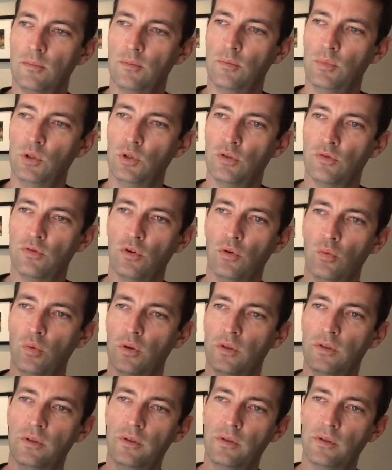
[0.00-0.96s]
beautiful
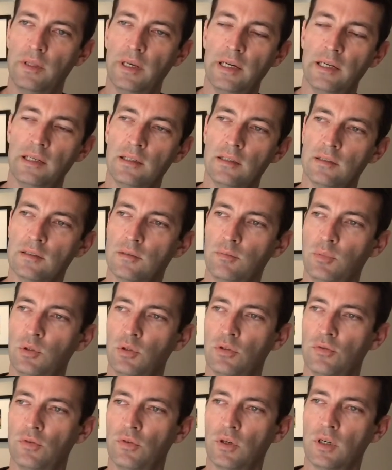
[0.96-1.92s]
wooden things,
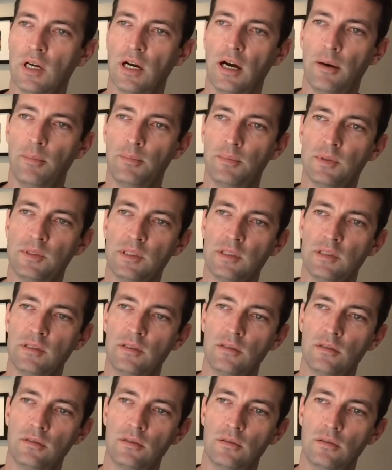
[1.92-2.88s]
beautiful cups
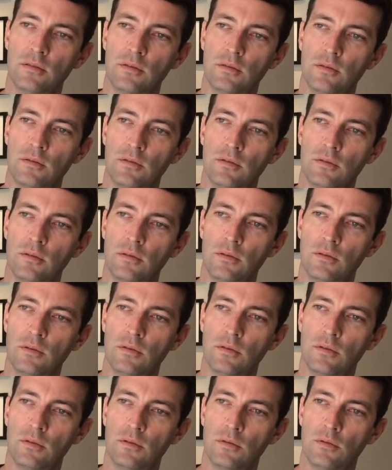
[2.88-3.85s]
and
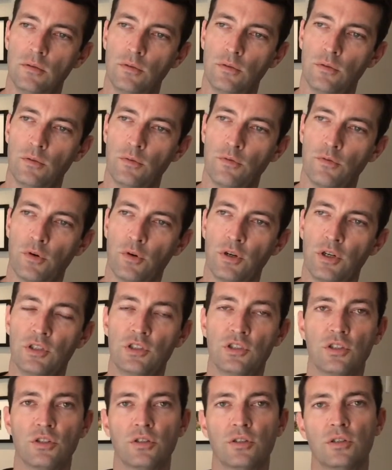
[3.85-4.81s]

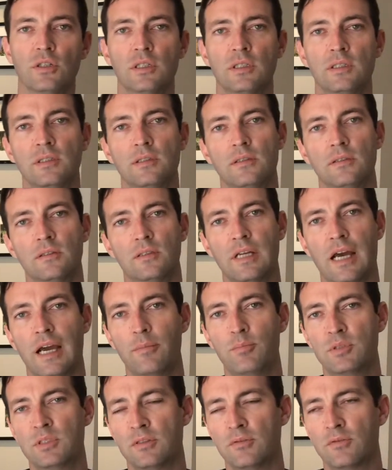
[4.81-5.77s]
furniture and
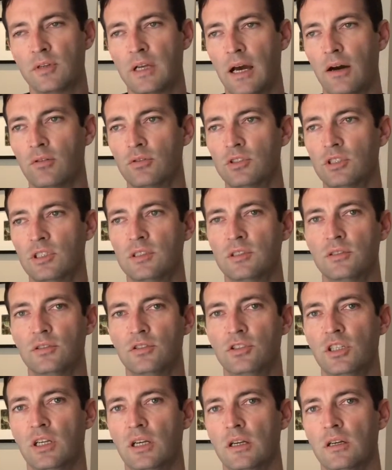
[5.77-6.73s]
types of couches and
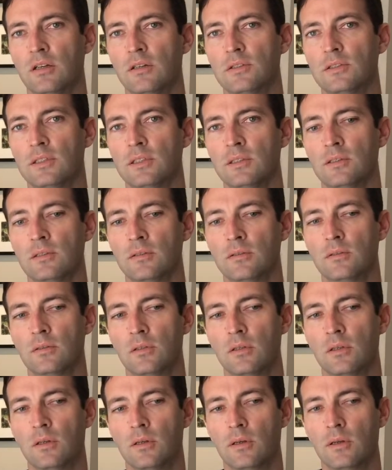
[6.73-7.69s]
chairs and
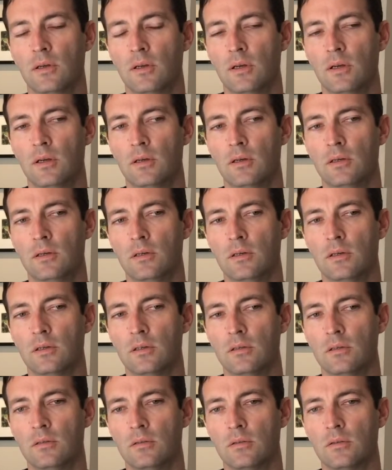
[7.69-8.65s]

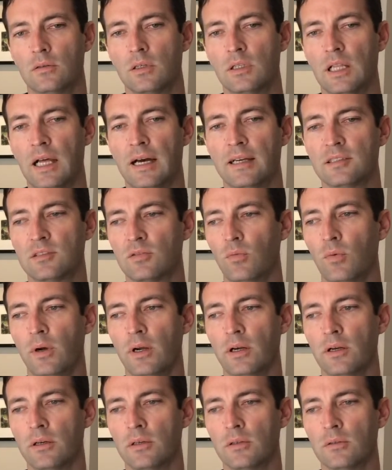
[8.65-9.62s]

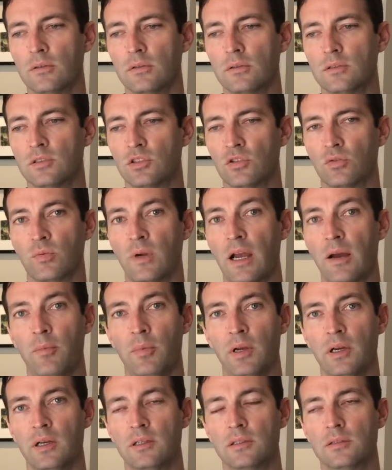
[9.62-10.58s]
glassware,
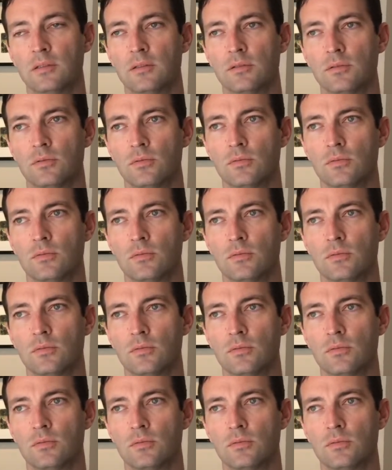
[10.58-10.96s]
ceramics.